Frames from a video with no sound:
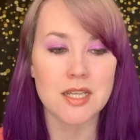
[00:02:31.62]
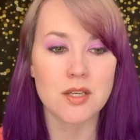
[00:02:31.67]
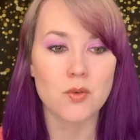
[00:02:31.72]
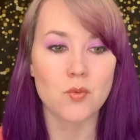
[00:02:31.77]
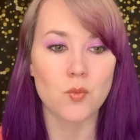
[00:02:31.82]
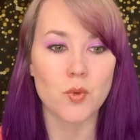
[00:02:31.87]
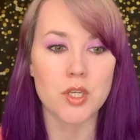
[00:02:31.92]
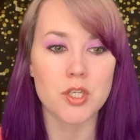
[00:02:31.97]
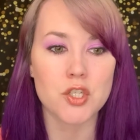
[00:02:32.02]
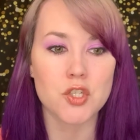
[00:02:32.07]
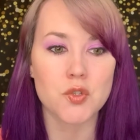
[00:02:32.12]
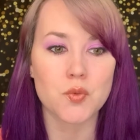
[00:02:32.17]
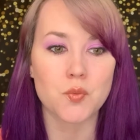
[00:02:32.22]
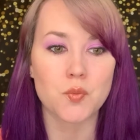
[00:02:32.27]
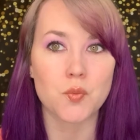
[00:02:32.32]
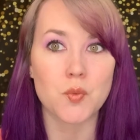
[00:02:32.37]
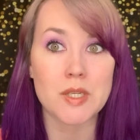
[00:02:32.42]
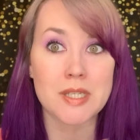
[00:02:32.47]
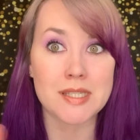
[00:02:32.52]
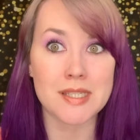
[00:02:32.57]
which
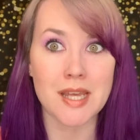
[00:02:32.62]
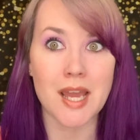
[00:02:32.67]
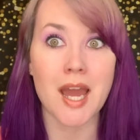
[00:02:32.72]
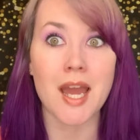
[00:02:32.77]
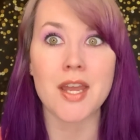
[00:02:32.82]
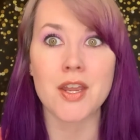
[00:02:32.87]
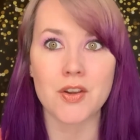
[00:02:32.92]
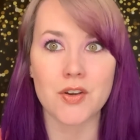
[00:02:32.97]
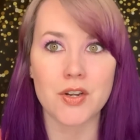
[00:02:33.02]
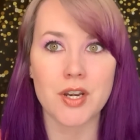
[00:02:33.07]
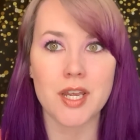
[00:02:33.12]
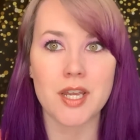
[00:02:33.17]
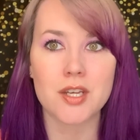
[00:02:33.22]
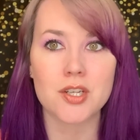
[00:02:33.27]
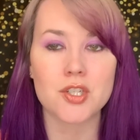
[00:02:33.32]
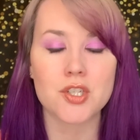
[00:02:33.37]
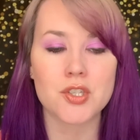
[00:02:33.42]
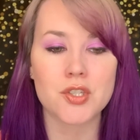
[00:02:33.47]
is the Iron Age.